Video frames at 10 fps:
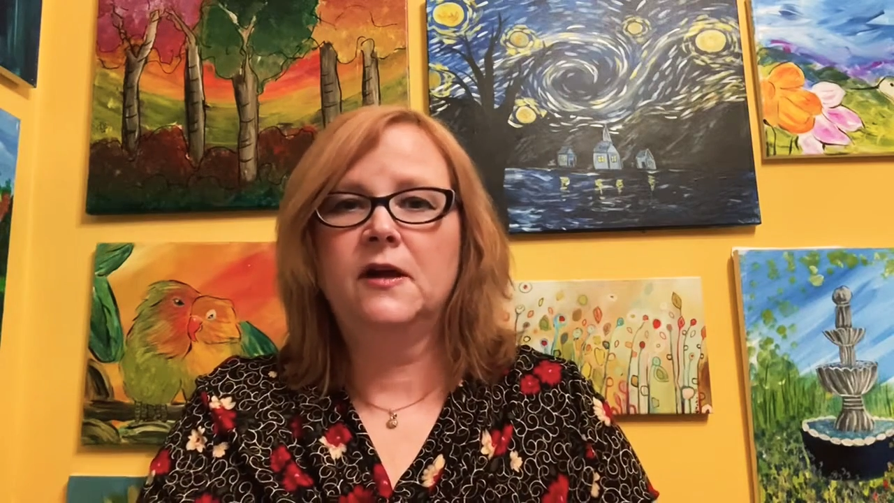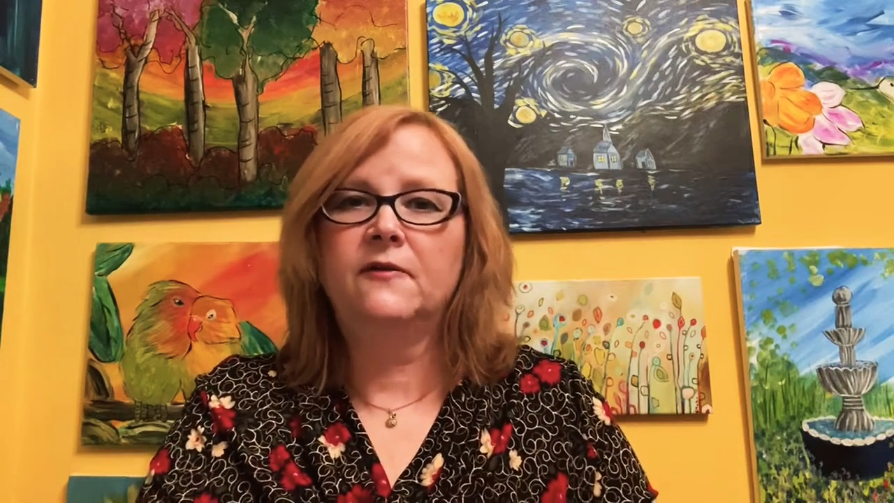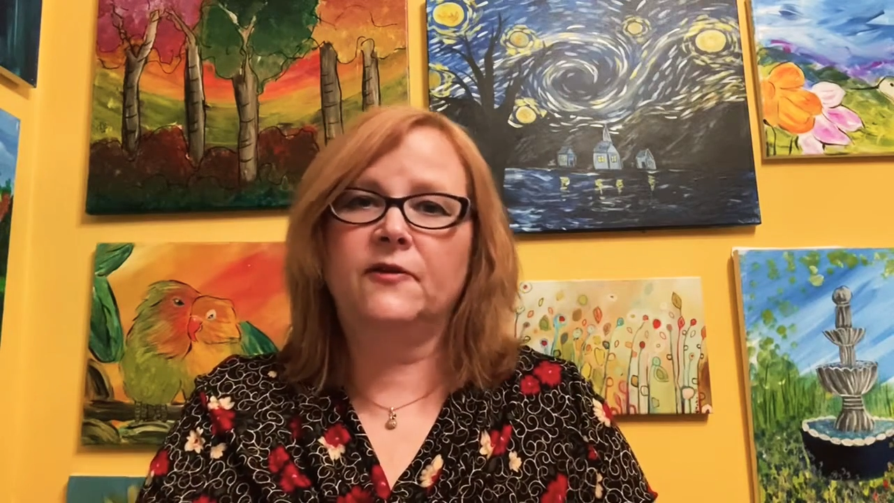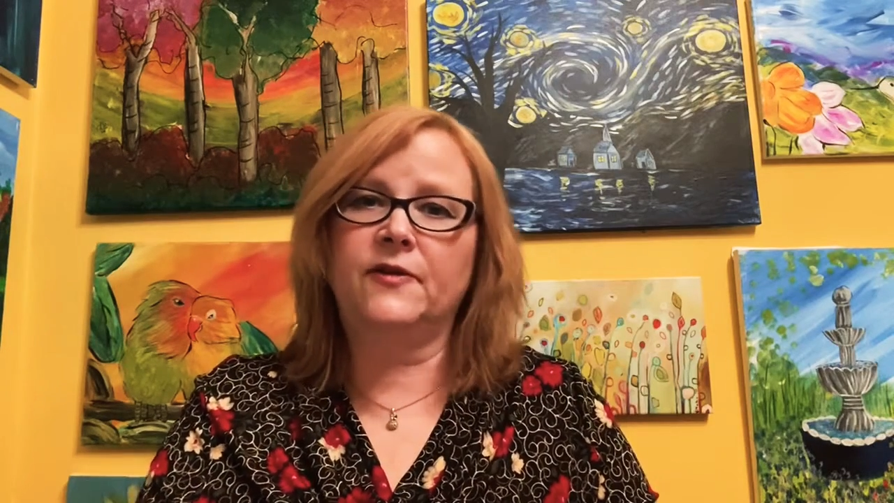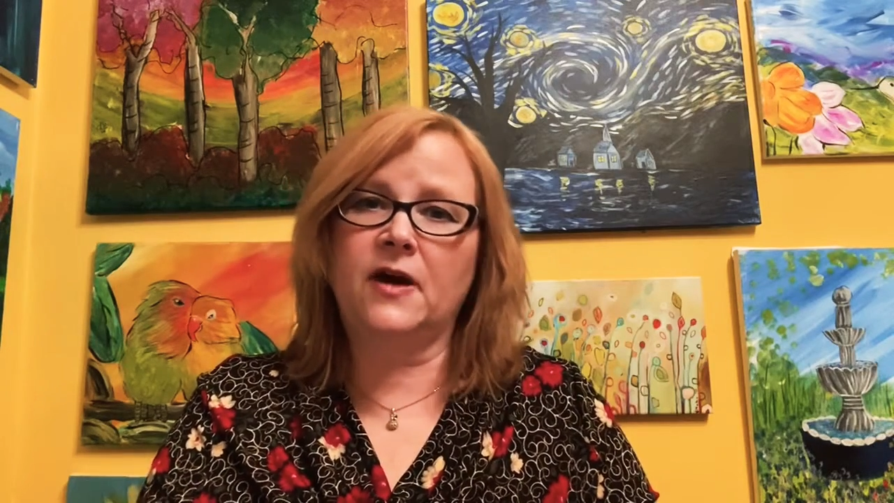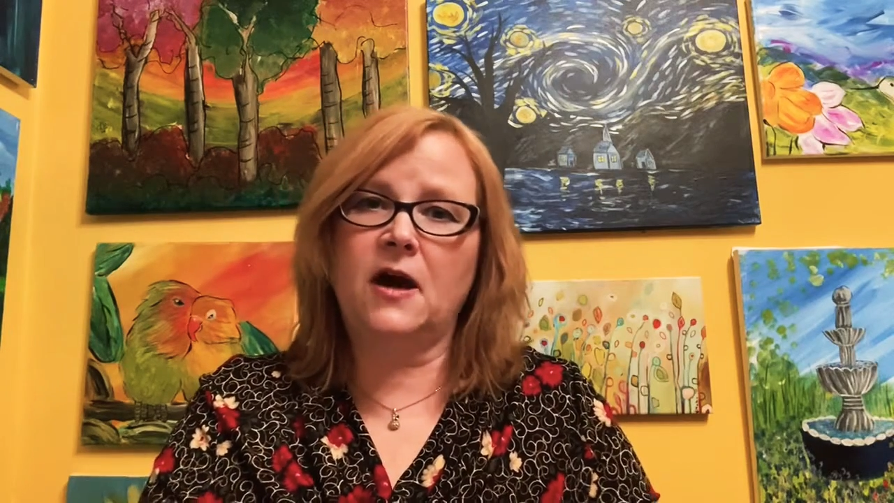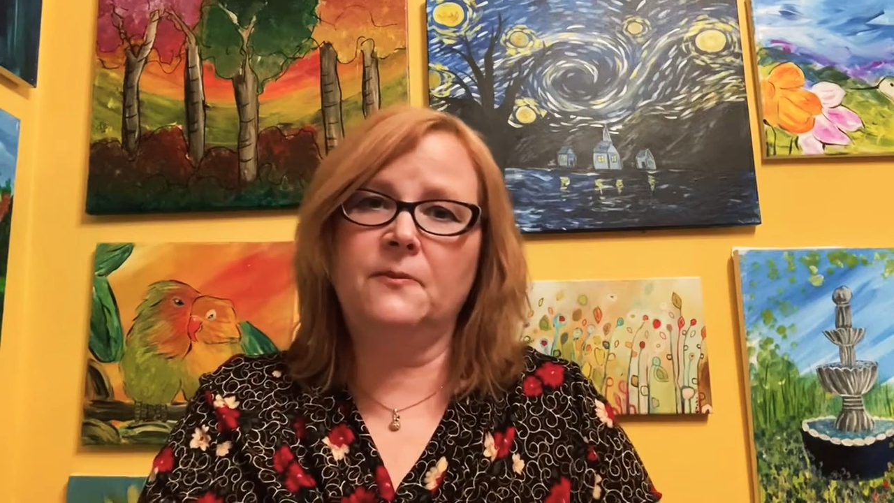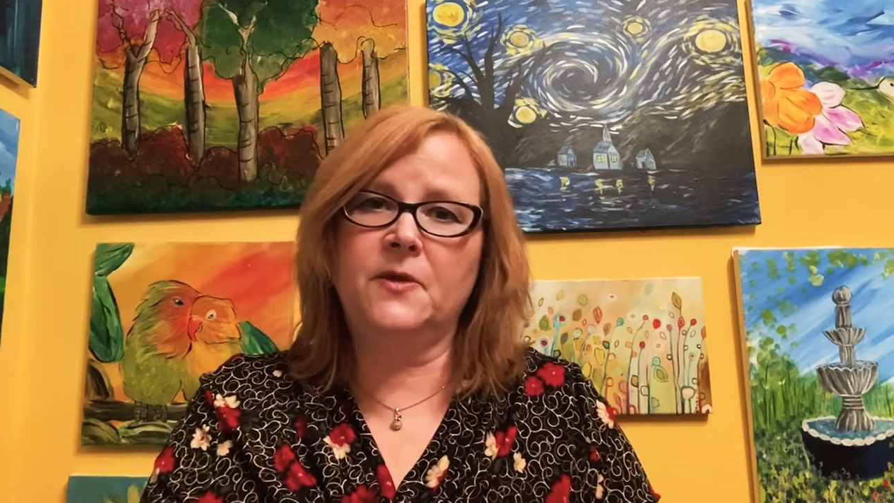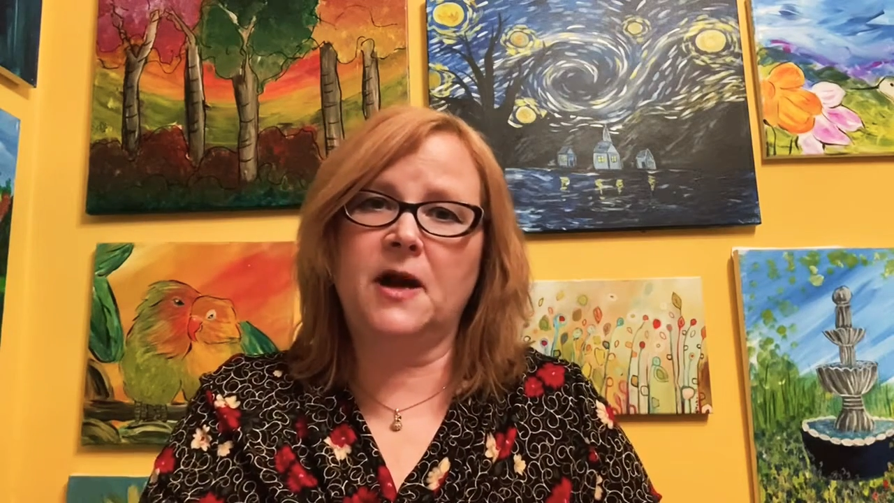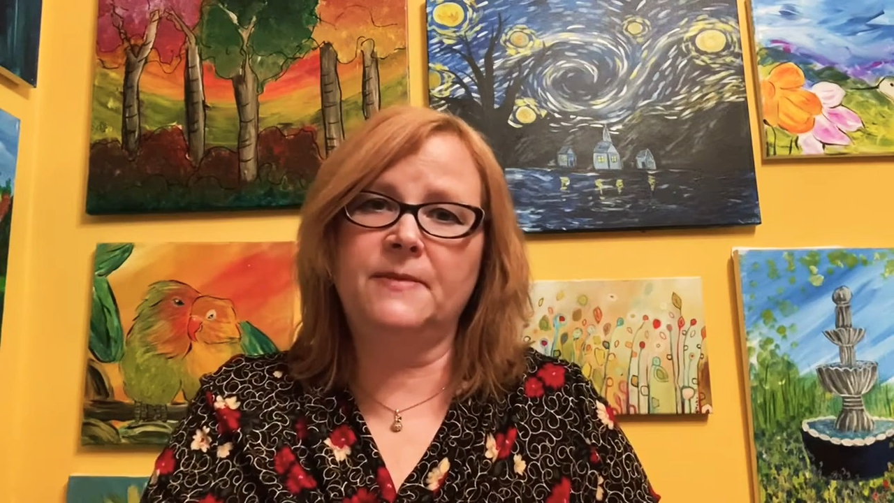for the
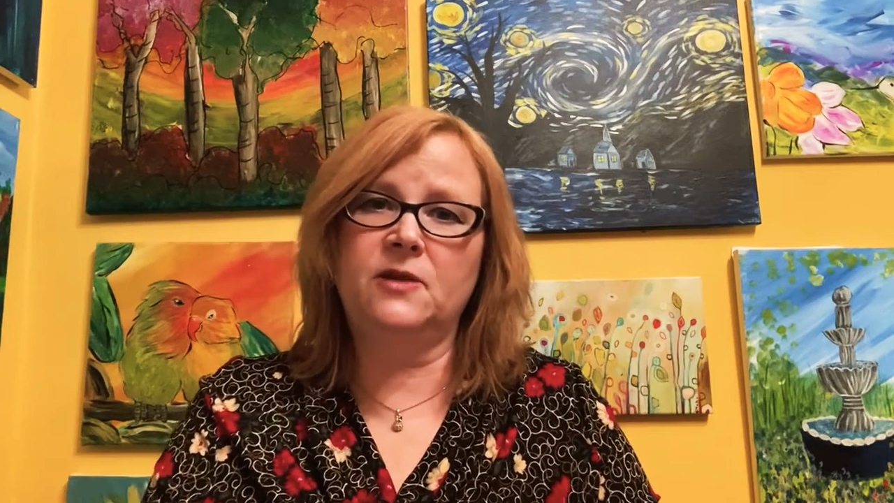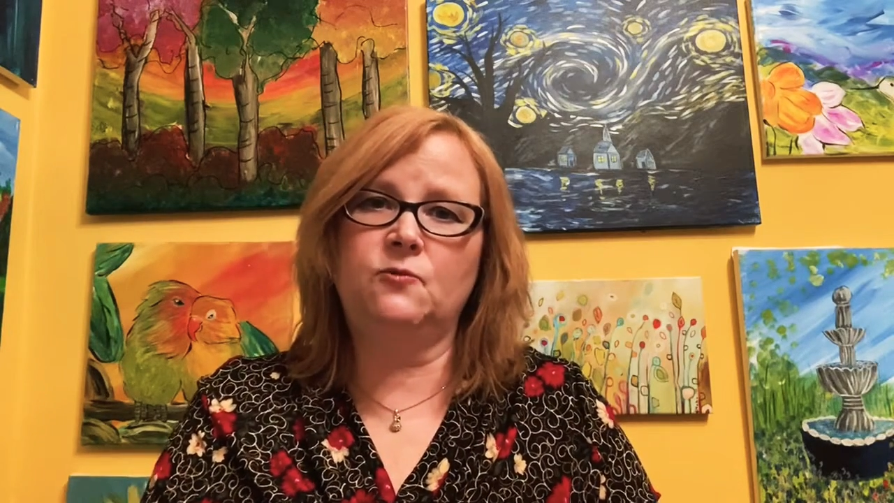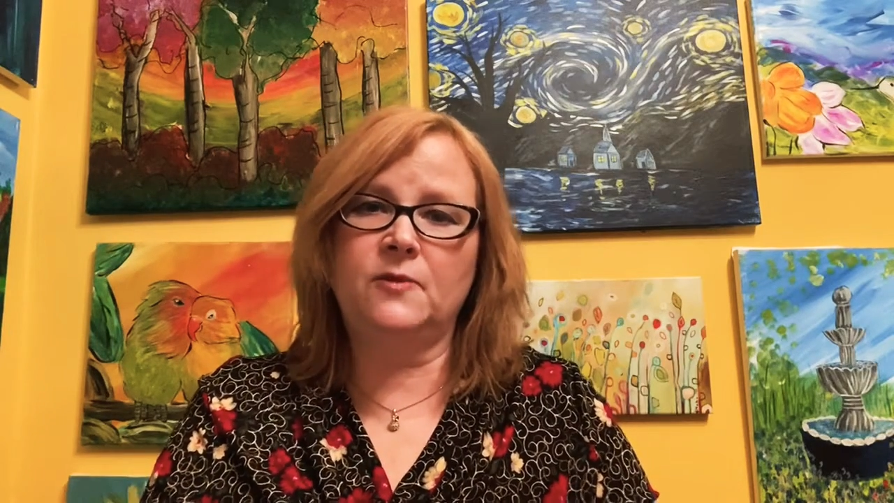upcoming